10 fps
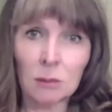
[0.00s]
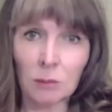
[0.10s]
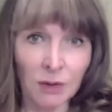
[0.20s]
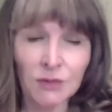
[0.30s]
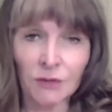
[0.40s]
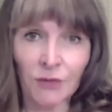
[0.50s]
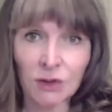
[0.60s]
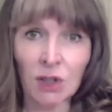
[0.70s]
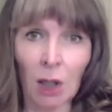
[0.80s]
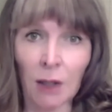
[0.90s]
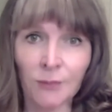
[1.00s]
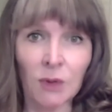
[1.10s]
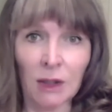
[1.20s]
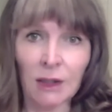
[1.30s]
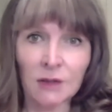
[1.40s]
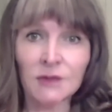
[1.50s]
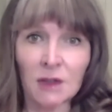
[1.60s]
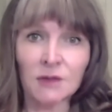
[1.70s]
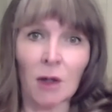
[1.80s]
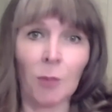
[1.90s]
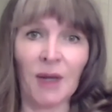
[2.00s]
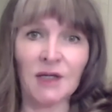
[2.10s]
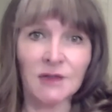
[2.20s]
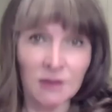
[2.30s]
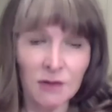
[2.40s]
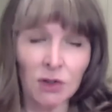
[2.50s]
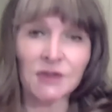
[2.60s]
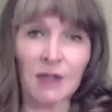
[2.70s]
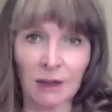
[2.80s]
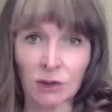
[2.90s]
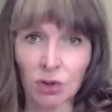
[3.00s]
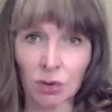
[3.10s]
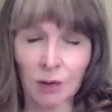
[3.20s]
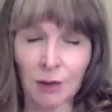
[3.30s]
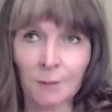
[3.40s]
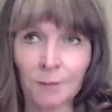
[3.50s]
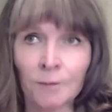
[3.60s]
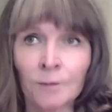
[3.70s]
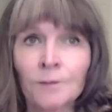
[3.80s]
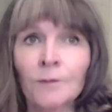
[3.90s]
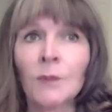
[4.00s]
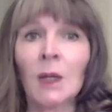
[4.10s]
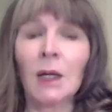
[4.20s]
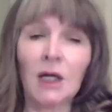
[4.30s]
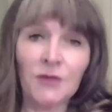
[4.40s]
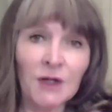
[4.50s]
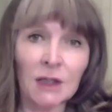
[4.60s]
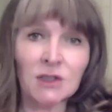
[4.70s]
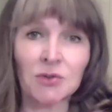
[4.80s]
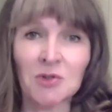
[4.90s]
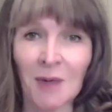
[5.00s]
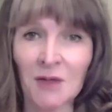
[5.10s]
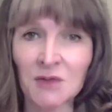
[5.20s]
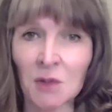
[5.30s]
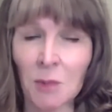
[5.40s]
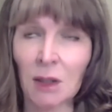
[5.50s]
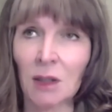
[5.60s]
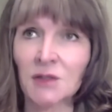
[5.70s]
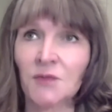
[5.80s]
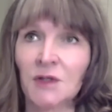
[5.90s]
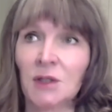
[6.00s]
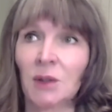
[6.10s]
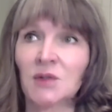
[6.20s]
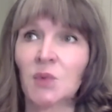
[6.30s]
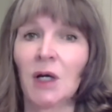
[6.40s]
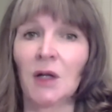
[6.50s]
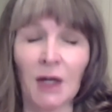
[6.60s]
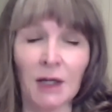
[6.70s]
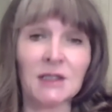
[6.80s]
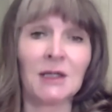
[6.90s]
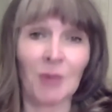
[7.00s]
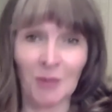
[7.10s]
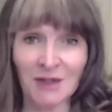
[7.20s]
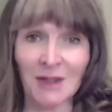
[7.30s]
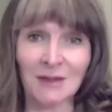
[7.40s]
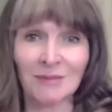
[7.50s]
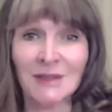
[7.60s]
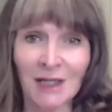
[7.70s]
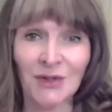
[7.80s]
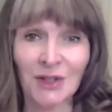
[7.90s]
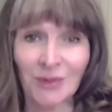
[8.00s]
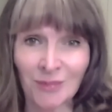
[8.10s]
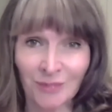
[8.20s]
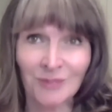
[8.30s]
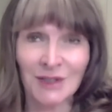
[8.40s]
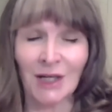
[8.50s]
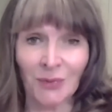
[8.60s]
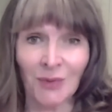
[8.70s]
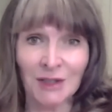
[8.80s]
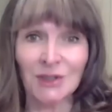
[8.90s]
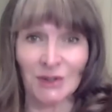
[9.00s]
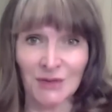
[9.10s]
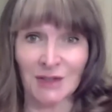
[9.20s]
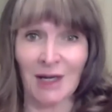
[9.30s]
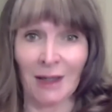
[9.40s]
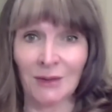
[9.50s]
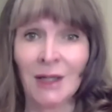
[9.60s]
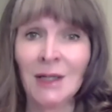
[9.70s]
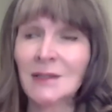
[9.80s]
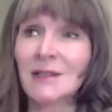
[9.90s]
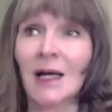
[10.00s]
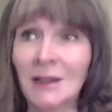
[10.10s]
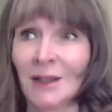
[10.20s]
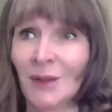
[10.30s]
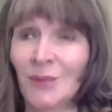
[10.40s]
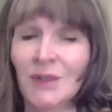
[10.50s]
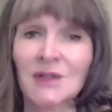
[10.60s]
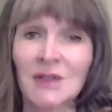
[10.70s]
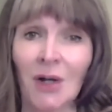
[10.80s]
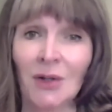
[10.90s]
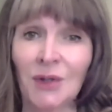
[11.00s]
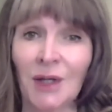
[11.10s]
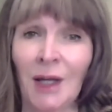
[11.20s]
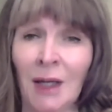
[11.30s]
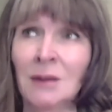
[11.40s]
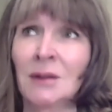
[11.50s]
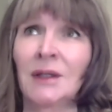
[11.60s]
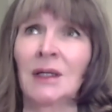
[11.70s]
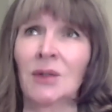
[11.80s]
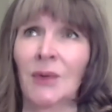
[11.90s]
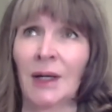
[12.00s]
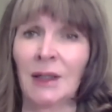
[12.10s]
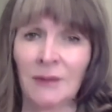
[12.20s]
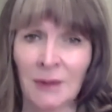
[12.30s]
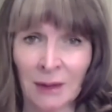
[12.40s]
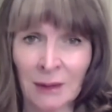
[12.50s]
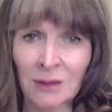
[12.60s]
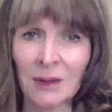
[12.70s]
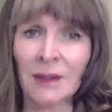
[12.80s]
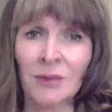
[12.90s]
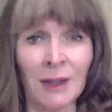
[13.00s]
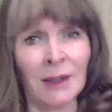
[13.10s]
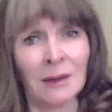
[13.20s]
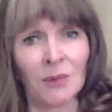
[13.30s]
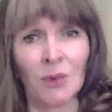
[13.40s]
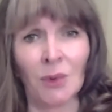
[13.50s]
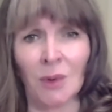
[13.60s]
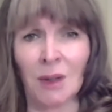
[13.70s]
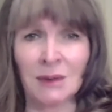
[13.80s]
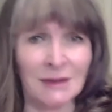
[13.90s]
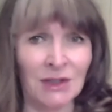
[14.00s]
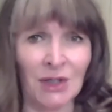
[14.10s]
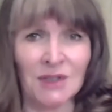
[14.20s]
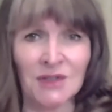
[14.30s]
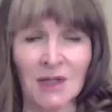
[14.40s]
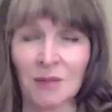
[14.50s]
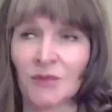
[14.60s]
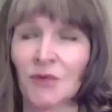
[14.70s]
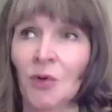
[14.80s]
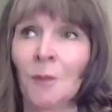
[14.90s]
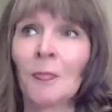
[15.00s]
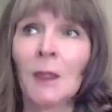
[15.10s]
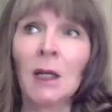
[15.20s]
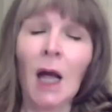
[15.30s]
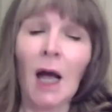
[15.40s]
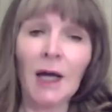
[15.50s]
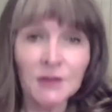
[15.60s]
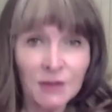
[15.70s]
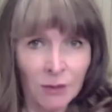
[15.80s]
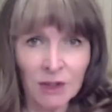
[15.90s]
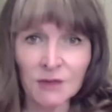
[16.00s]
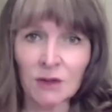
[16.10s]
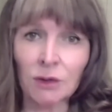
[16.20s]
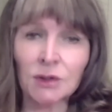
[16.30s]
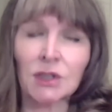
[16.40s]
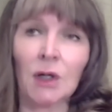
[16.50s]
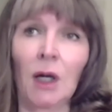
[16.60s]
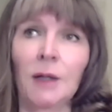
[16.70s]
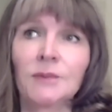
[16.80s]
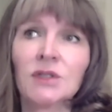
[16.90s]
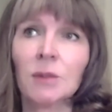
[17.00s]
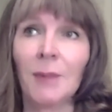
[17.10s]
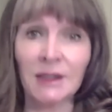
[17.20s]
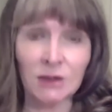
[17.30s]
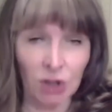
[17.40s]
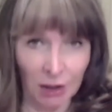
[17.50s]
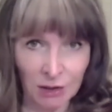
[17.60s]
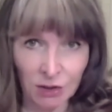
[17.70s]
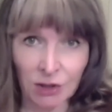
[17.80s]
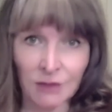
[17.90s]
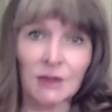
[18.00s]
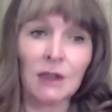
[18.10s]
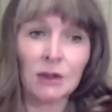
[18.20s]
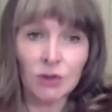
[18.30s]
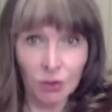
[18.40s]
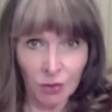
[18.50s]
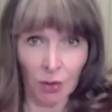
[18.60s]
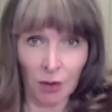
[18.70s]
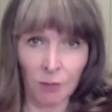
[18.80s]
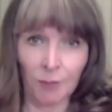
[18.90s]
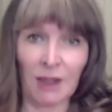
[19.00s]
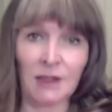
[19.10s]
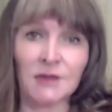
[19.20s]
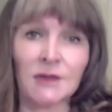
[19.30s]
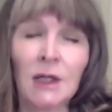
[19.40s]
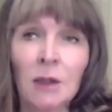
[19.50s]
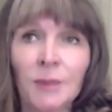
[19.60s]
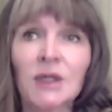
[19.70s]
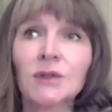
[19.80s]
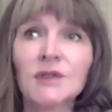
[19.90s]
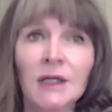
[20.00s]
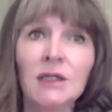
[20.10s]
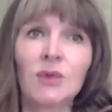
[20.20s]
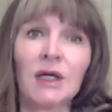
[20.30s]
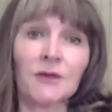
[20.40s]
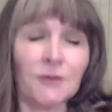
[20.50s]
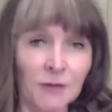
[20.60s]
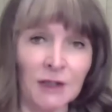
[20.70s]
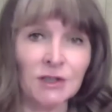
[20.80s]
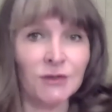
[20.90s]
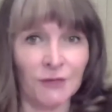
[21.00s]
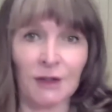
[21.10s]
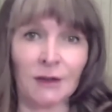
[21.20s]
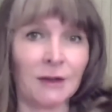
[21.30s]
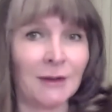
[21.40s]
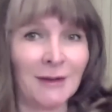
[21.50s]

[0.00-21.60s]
most of our time, really. It's our base, it's our sanctuary. And I think I talked about this on my last video as well, the idea when we take the decorations down, suddenly we start looking at, look at that crack in the wall. I didn't notice that before. And so it is a good time to make changes to your home base, because then you get a fresh feel.